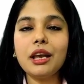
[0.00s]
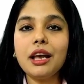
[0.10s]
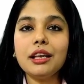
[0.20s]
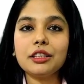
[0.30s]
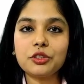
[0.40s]

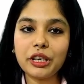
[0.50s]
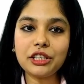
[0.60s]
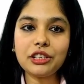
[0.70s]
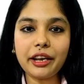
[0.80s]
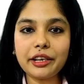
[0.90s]
The three
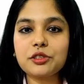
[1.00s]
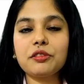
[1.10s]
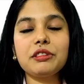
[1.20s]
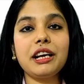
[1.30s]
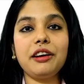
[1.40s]
tiers of
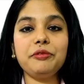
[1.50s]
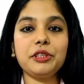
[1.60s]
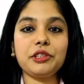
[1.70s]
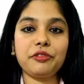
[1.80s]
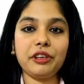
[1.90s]
the government
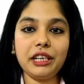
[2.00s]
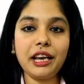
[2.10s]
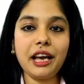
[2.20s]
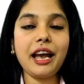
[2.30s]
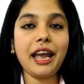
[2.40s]
of
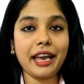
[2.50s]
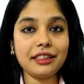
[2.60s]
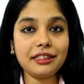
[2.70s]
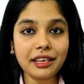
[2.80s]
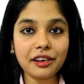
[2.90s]
India
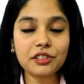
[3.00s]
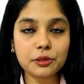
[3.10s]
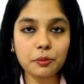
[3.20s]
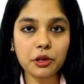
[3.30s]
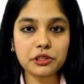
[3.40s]
and their
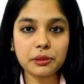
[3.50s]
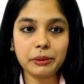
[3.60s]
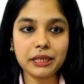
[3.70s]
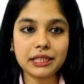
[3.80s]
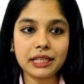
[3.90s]

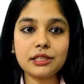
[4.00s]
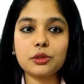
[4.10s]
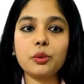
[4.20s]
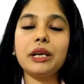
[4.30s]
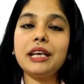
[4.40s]
responsibilities.
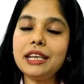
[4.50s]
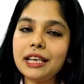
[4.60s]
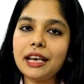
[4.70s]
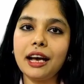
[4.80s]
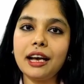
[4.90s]
So
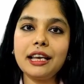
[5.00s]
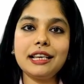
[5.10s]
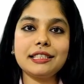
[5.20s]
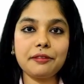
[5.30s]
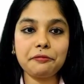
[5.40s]
India
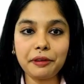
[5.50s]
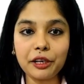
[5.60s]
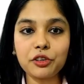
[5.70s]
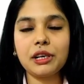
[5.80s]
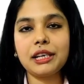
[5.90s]
is a
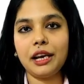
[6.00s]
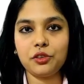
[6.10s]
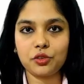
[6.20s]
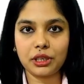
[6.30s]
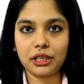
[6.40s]
federal
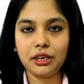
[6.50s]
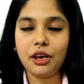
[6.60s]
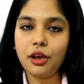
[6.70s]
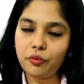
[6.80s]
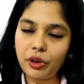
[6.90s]
country.
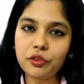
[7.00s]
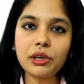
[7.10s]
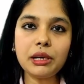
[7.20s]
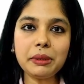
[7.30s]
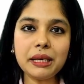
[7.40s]

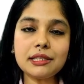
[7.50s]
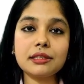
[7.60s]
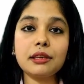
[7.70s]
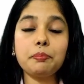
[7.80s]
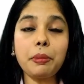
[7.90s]
Federal means
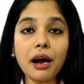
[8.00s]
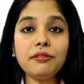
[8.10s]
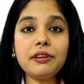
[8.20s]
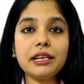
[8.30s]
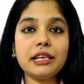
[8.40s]
the
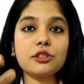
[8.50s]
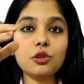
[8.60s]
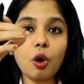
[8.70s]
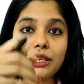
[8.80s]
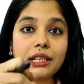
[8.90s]
power is
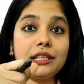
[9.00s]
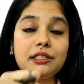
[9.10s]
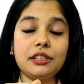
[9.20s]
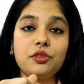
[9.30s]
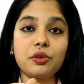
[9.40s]
not
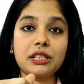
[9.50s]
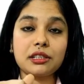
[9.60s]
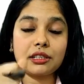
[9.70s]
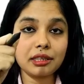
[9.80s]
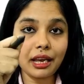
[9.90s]
concentrated
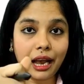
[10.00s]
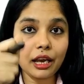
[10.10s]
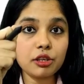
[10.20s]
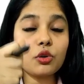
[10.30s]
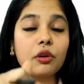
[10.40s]
in the
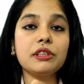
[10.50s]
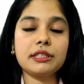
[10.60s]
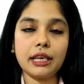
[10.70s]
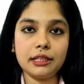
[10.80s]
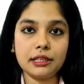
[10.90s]
hands of the
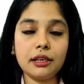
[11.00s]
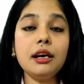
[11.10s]
center.